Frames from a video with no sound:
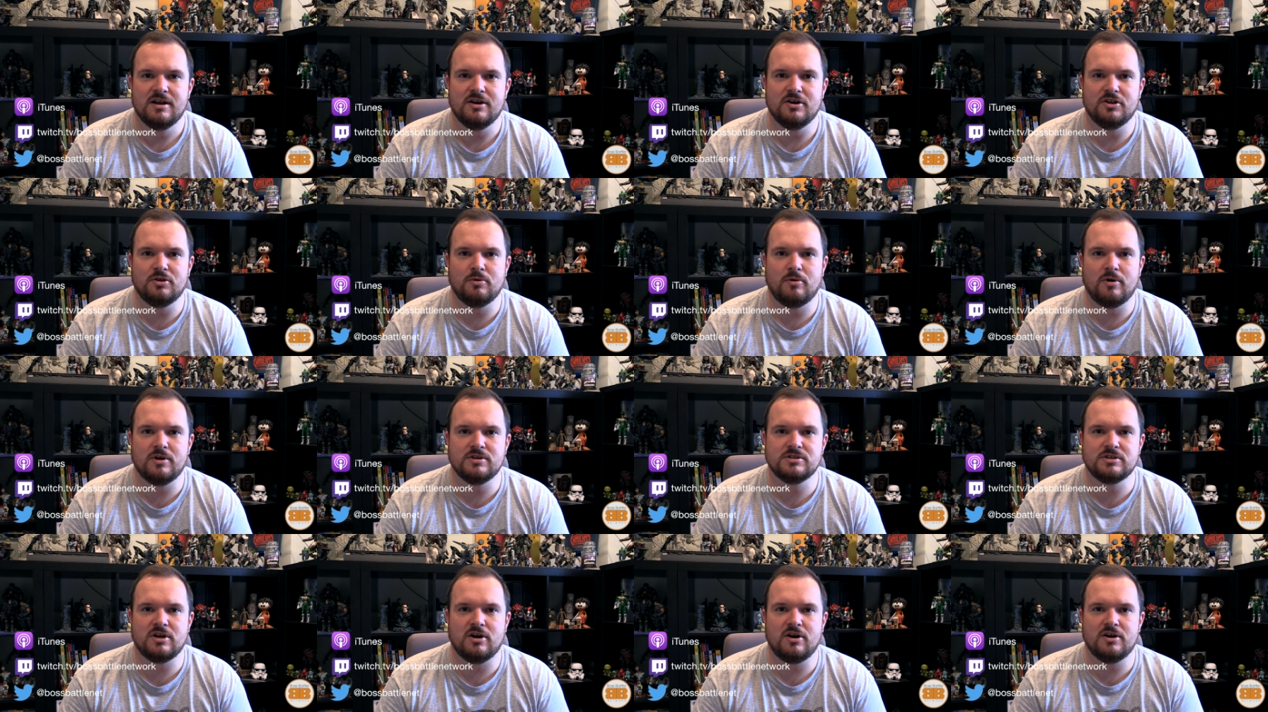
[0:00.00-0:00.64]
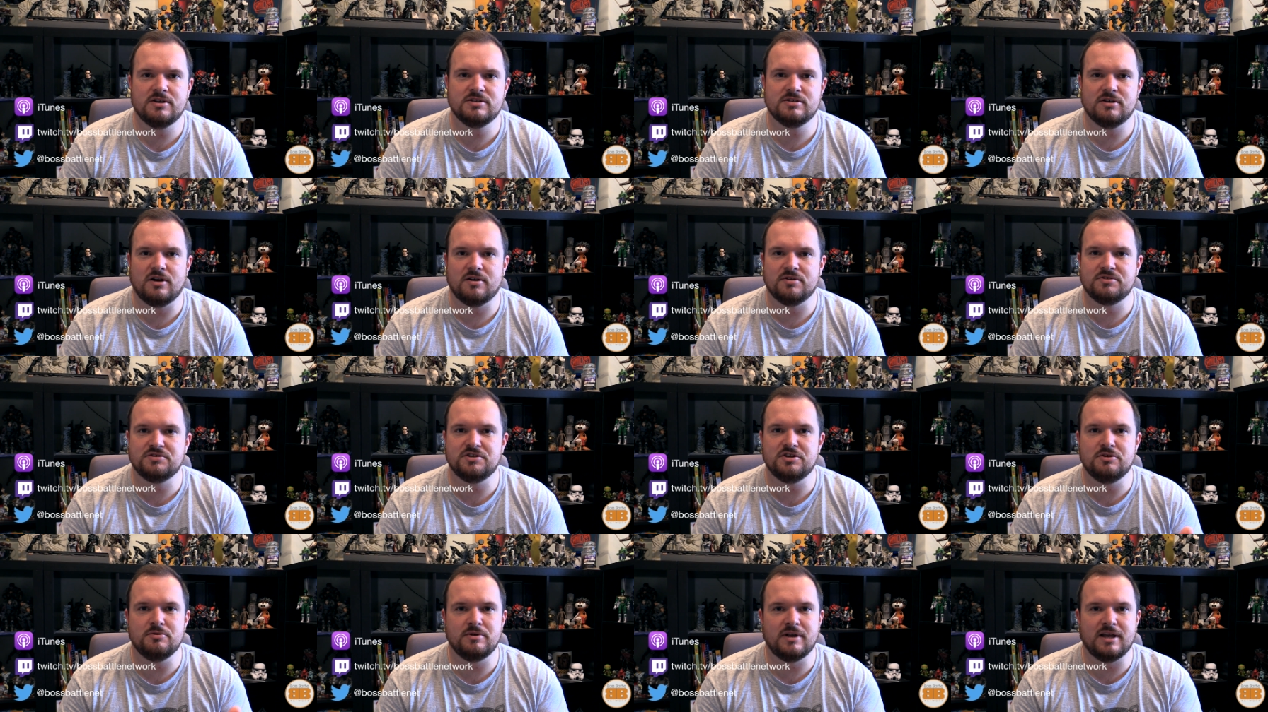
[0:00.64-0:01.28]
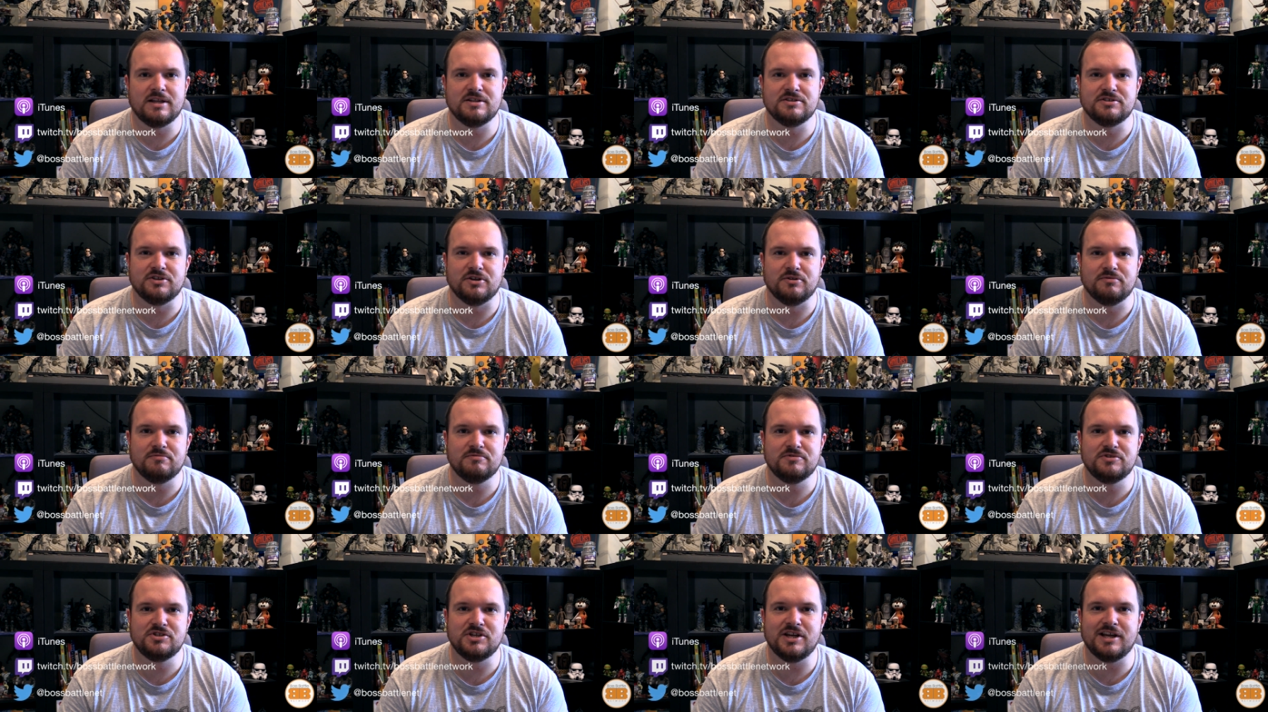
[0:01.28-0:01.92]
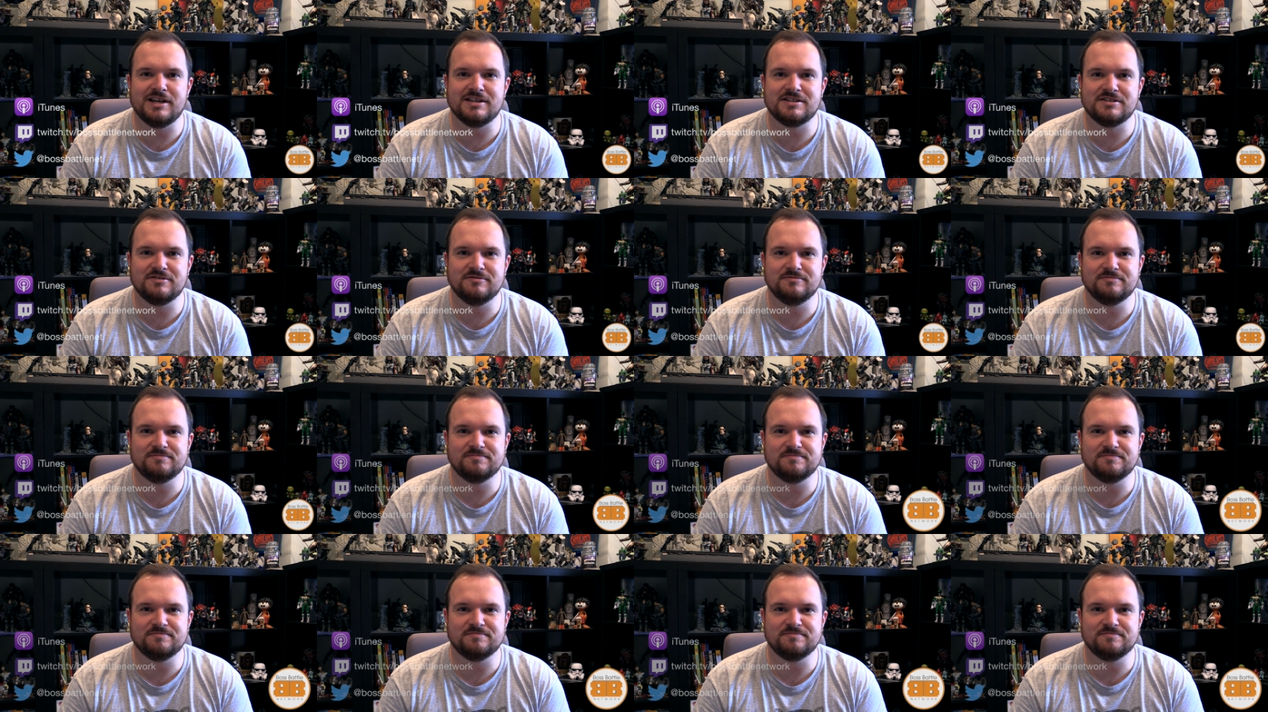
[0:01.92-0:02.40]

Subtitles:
Otherwise, guys, I'll see you again soon. Cheers.